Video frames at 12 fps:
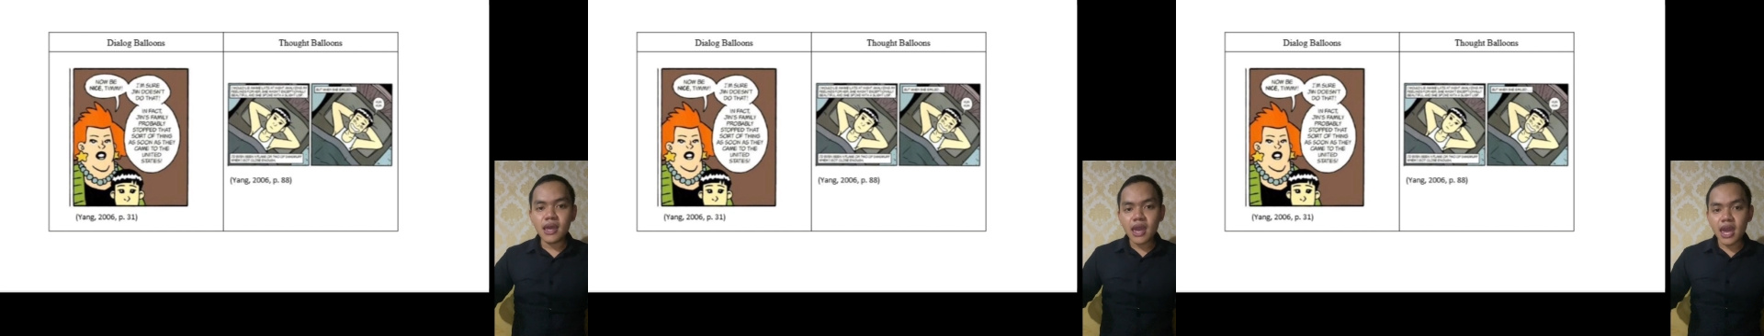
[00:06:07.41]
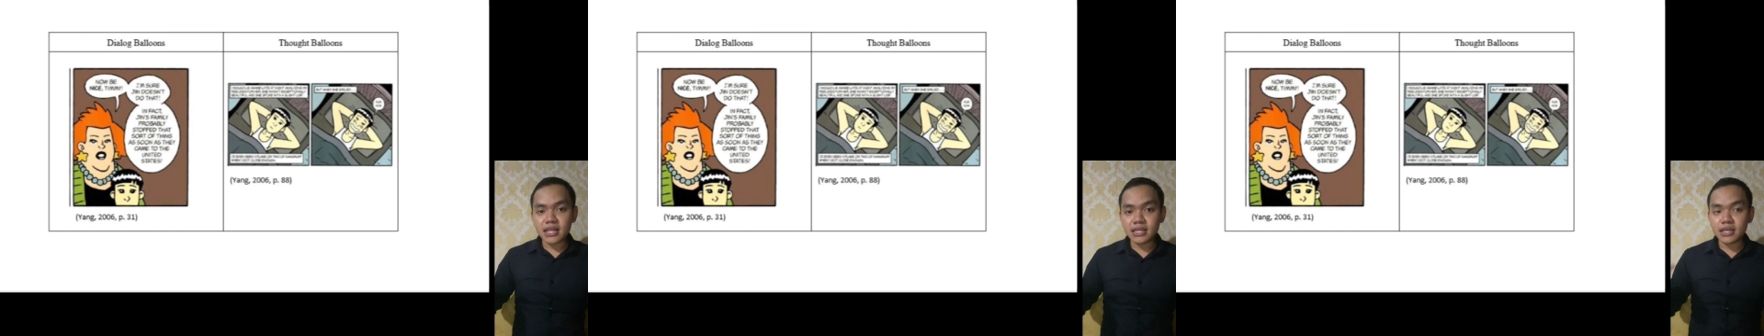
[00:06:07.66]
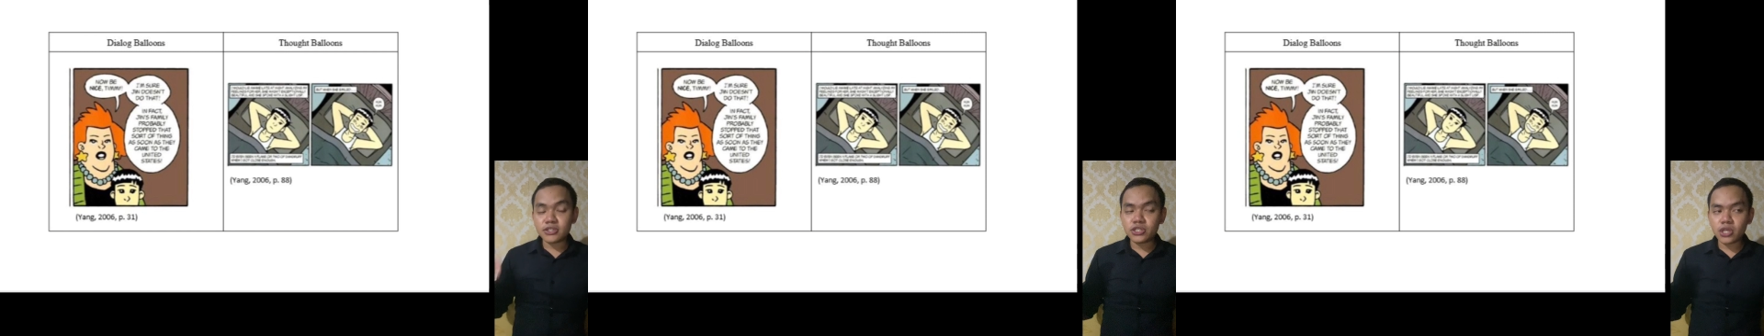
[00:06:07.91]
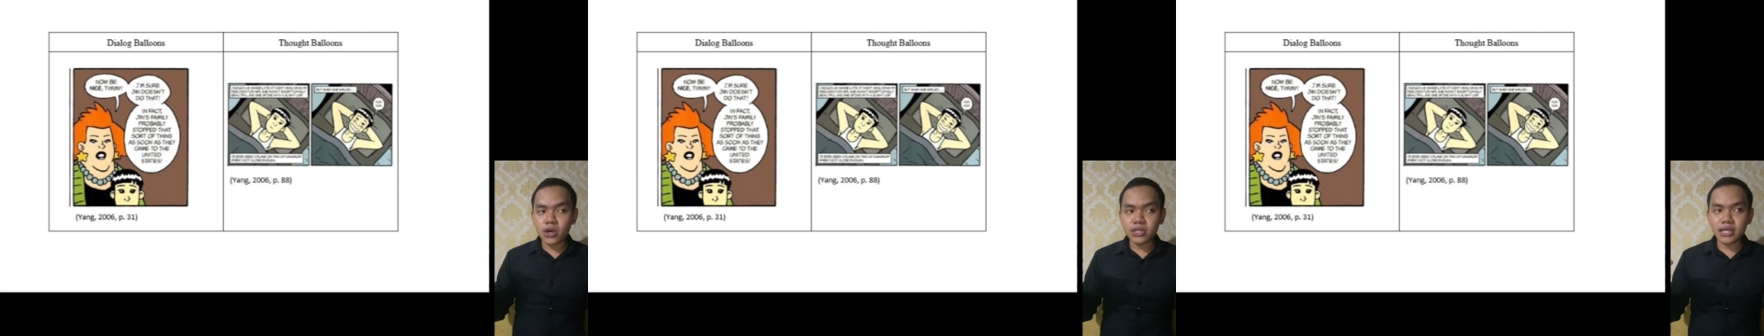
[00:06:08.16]
and their
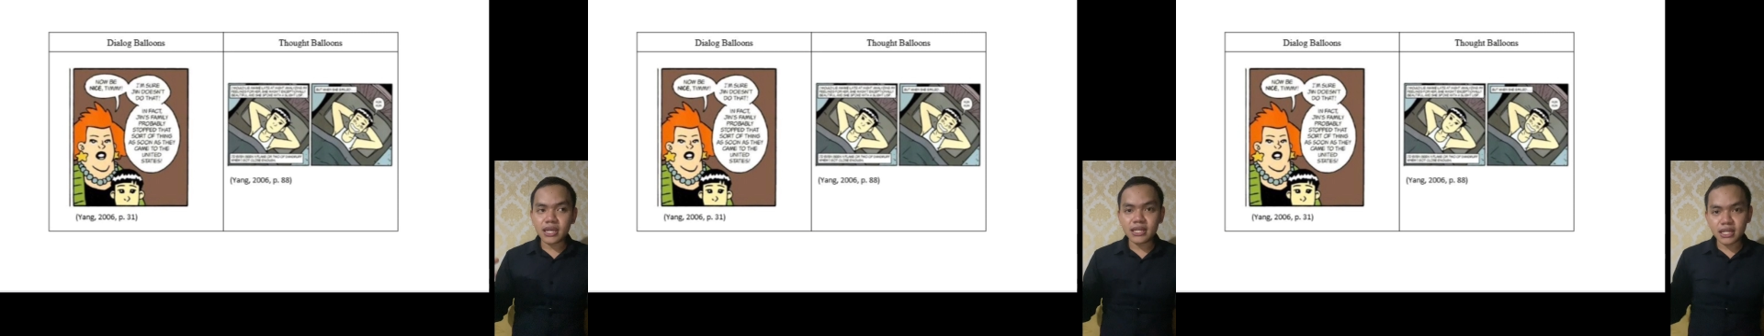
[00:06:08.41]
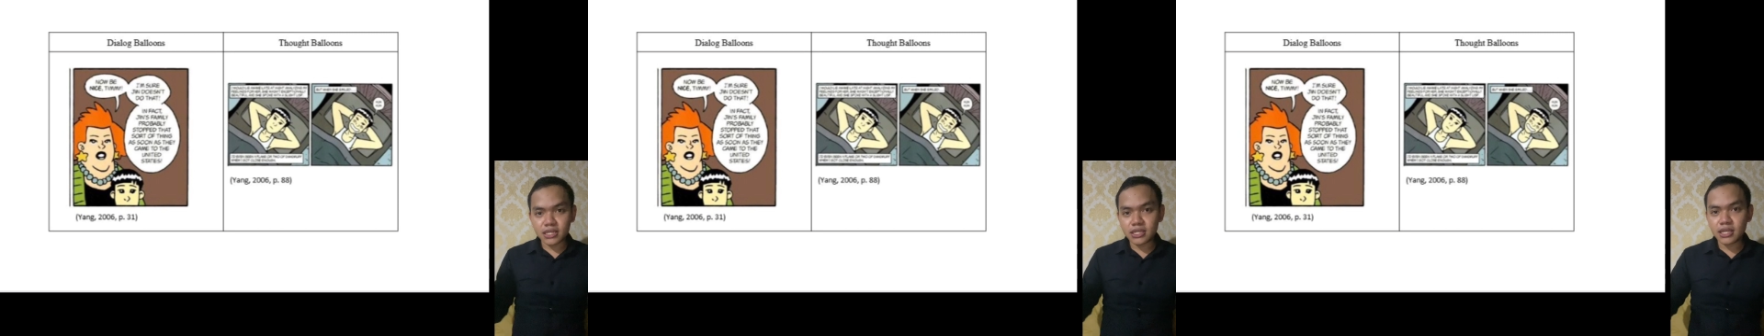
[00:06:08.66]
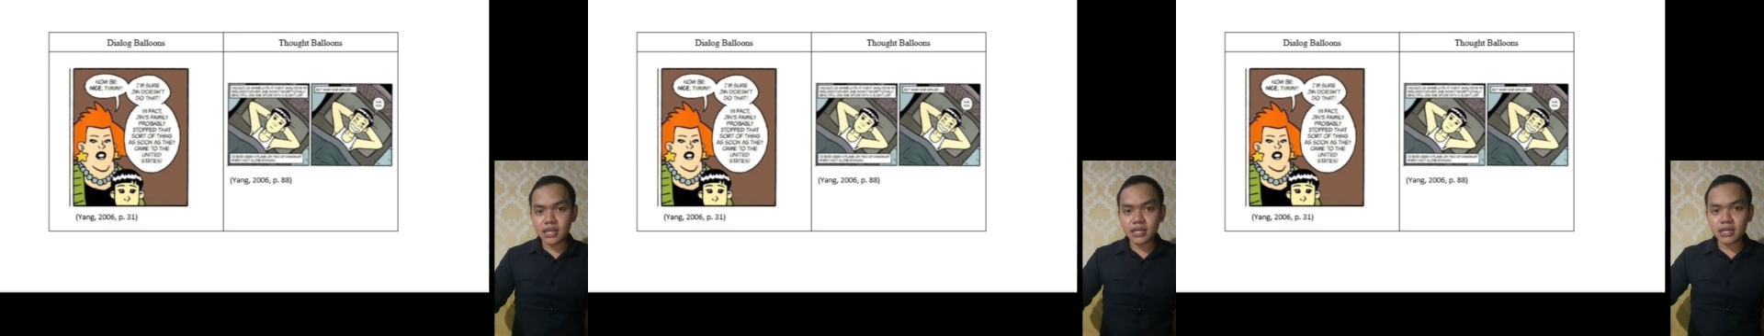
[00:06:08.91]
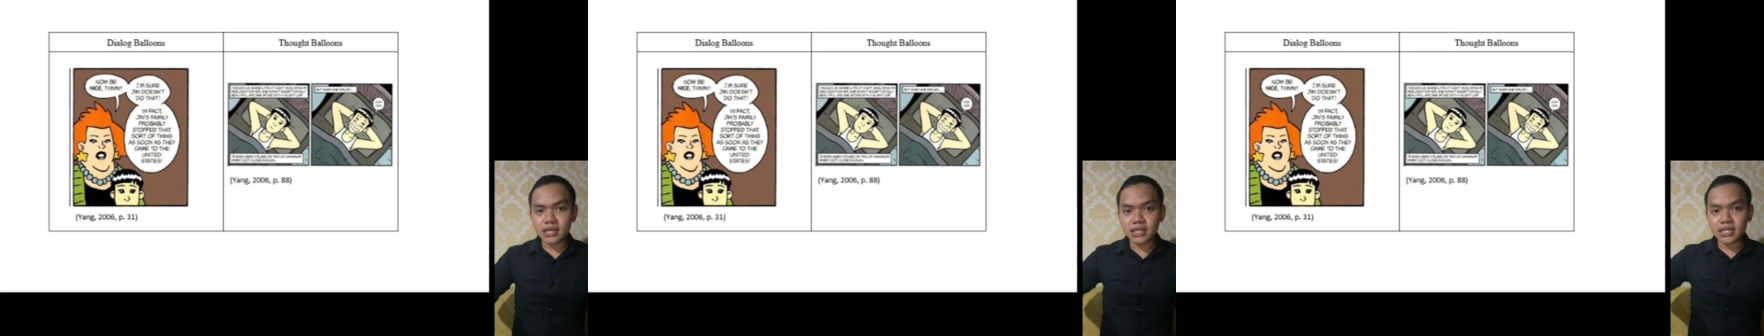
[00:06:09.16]
thought
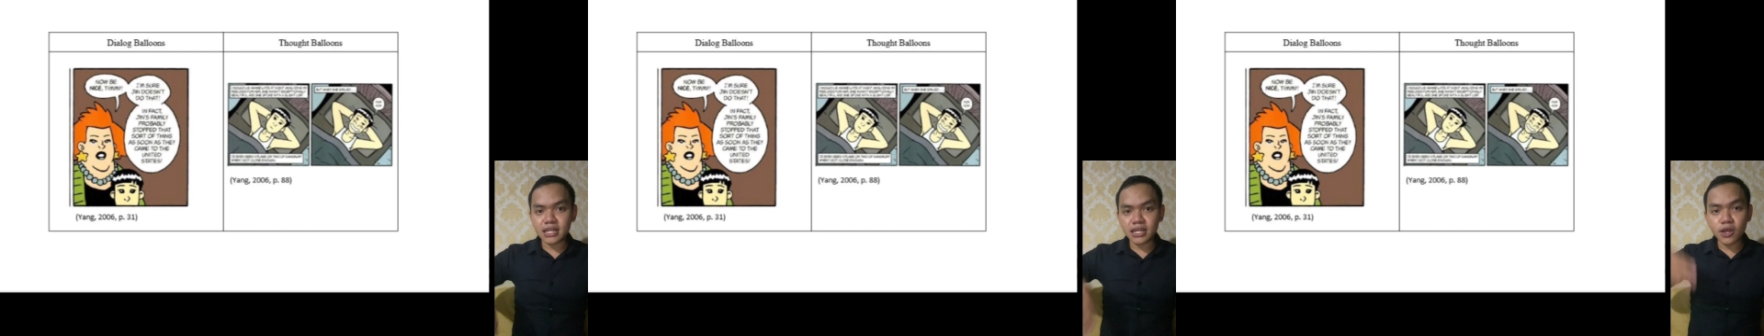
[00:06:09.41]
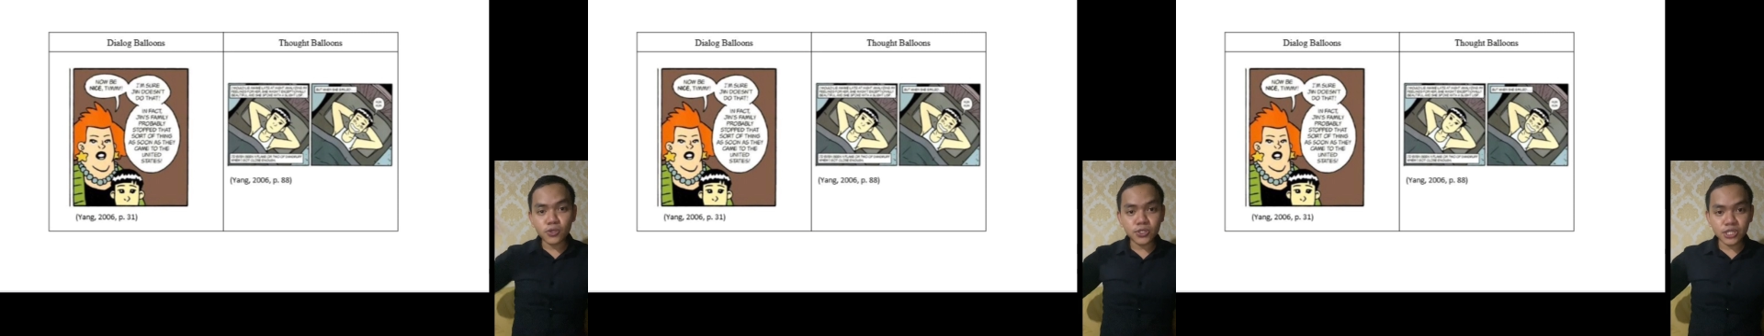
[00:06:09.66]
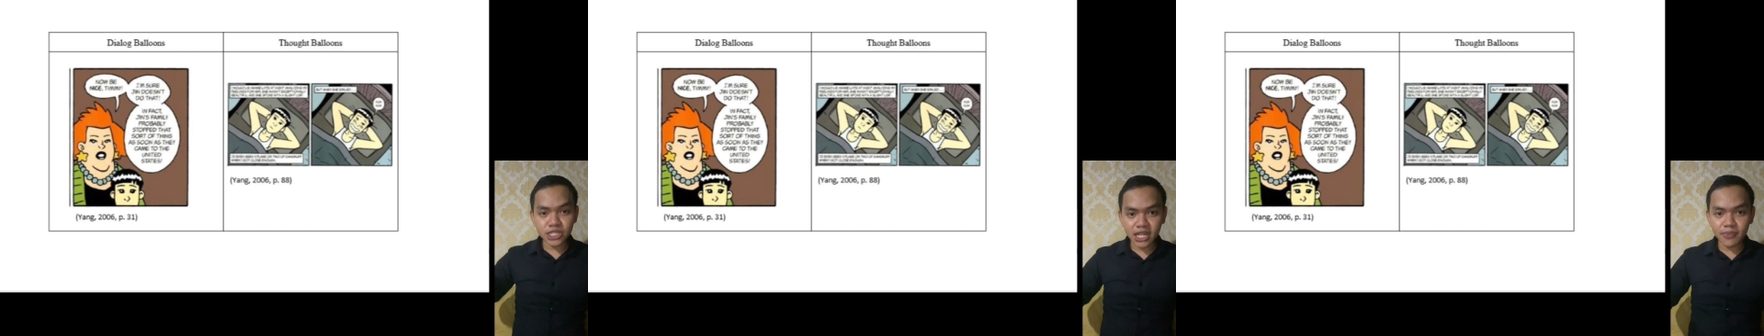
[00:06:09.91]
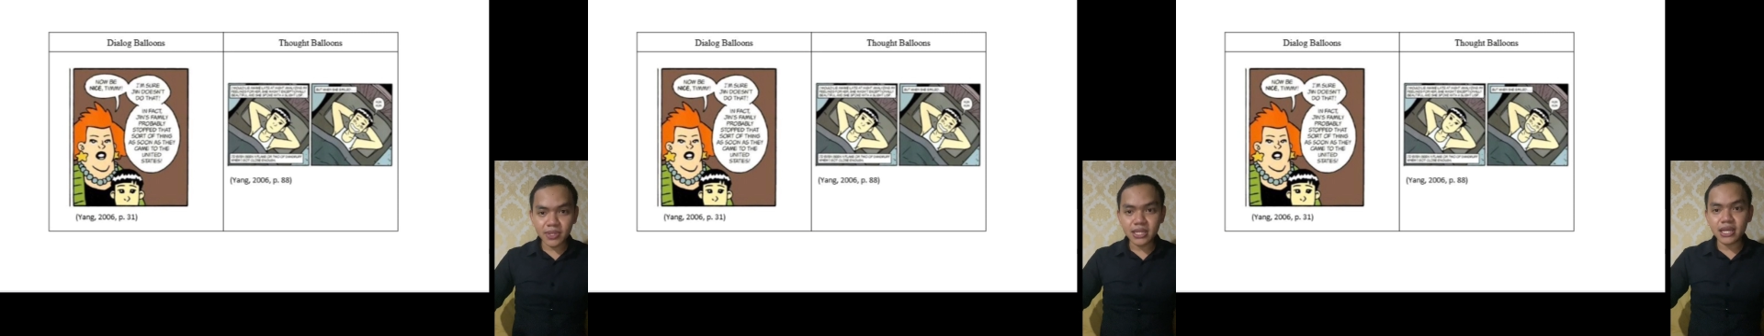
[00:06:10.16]
and also
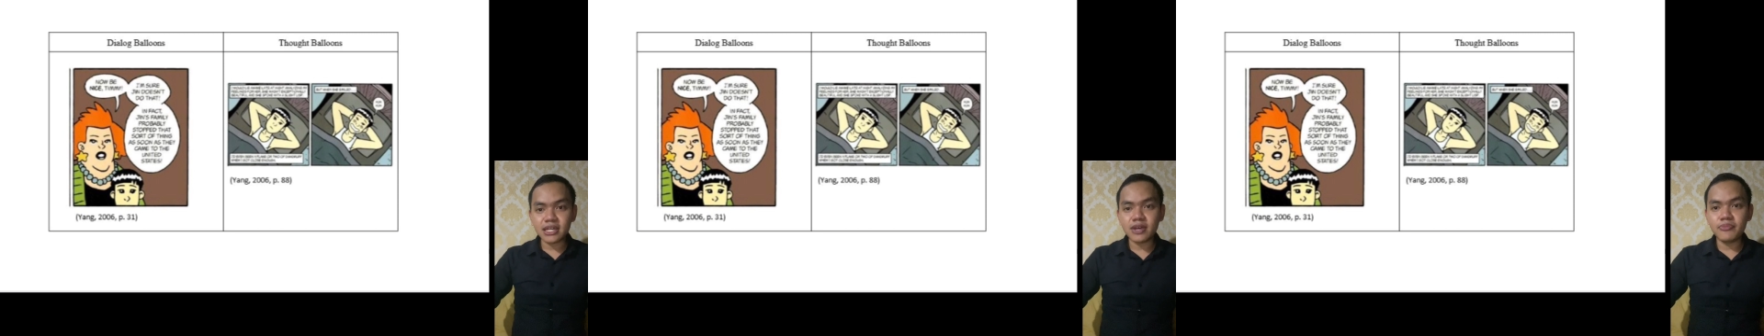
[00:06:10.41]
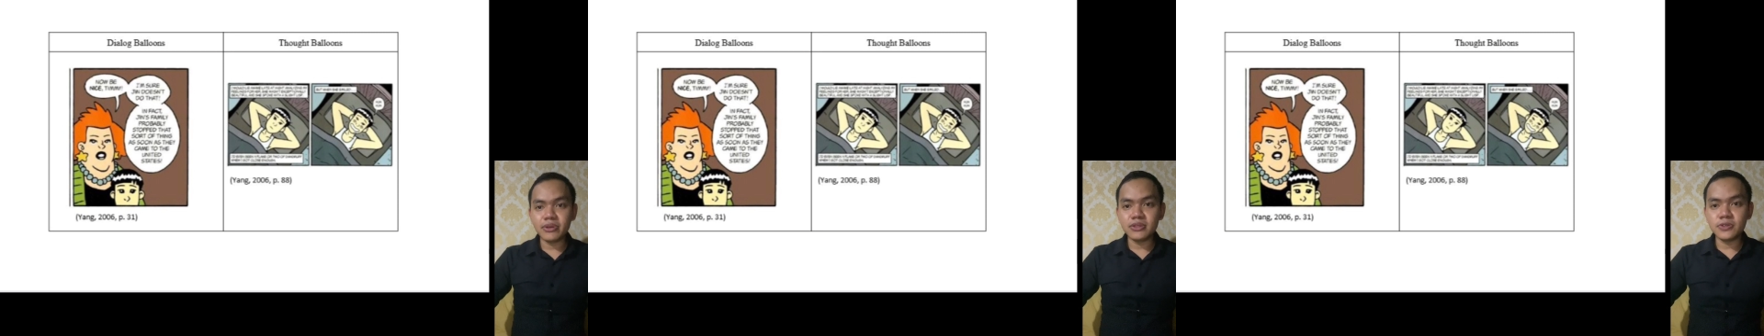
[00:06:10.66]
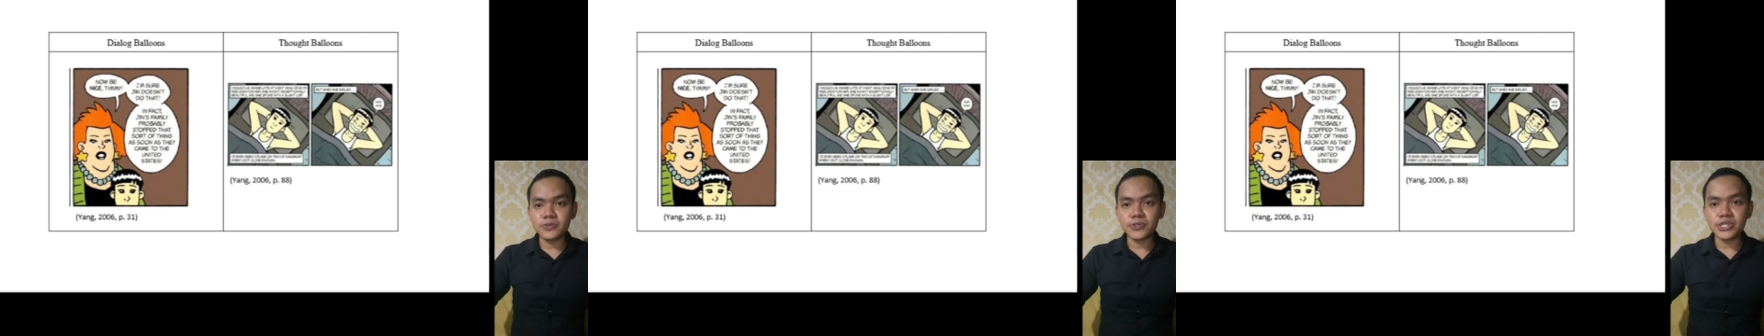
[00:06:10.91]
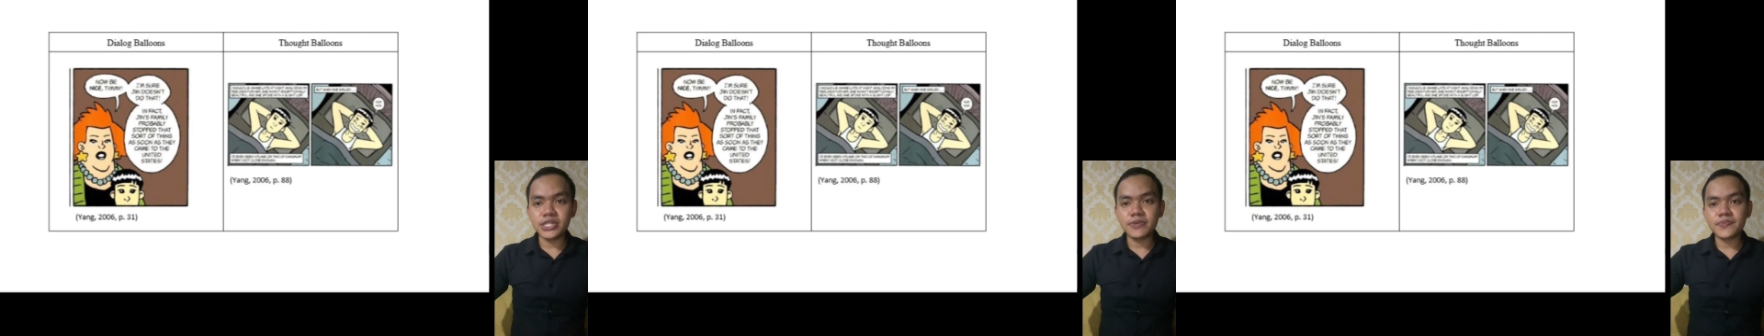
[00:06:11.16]
shaped like a
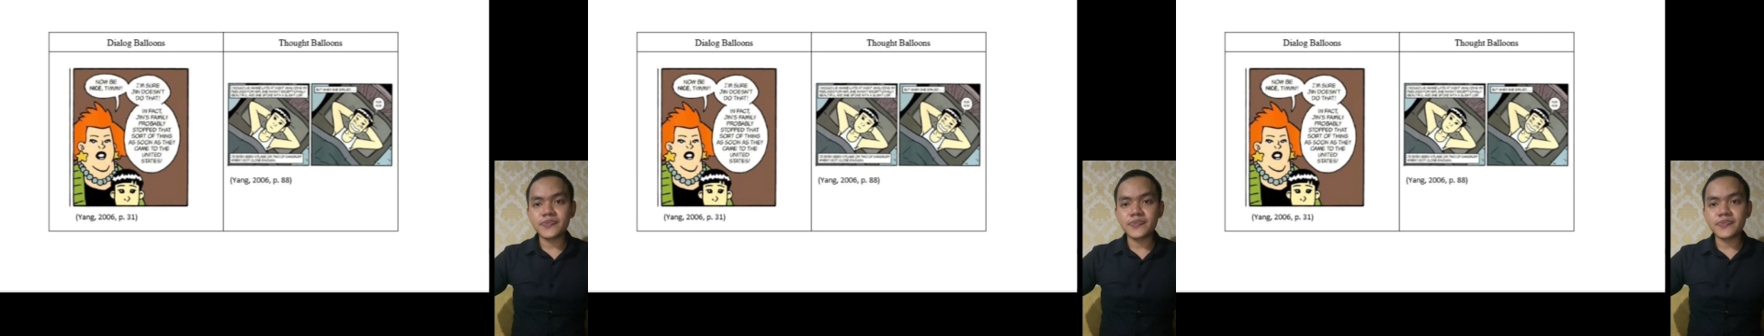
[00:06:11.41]
balloons.